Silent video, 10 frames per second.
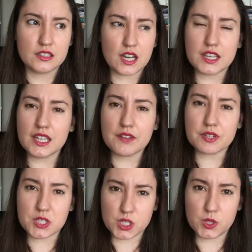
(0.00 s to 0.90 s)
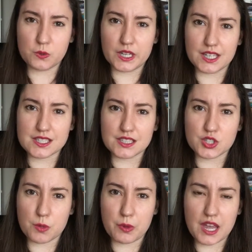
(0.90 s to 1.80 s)
2 weeks in
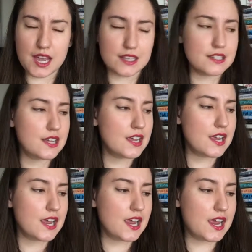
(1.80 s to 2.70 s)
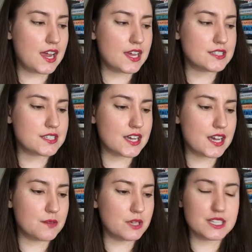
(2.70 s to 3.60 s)
Japan, and
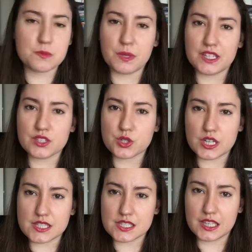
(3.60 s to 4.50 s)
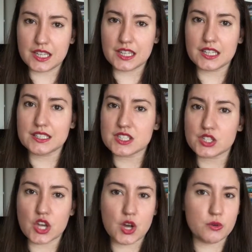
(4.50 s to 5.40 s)
it's being translated,
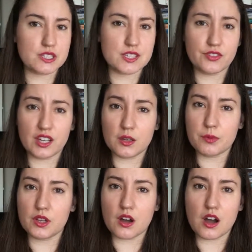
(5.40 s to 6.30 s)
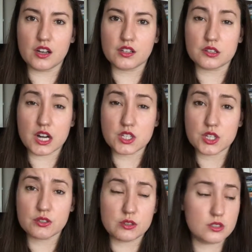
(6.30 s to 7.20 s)
so it's available on
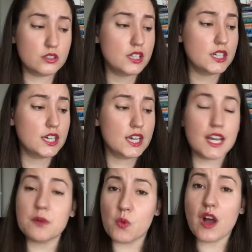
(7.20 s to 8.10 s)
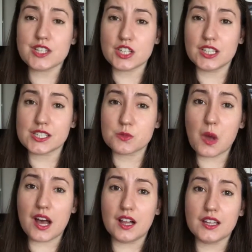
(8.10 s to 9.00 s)
Crunchyroll, and I'm watching it as
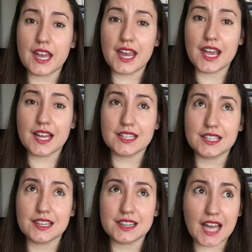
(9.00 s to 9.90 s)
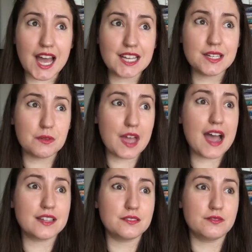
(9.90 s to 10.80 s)
well, and
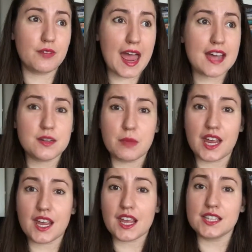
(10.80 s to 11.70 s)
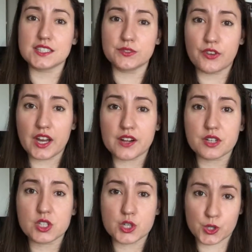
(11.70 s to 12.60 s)
that anime is
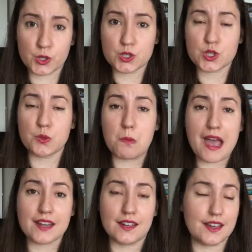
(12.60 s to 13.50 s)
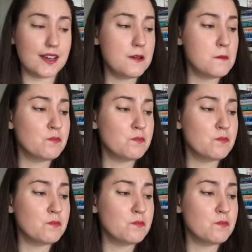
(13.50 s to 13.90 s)
very true to manga.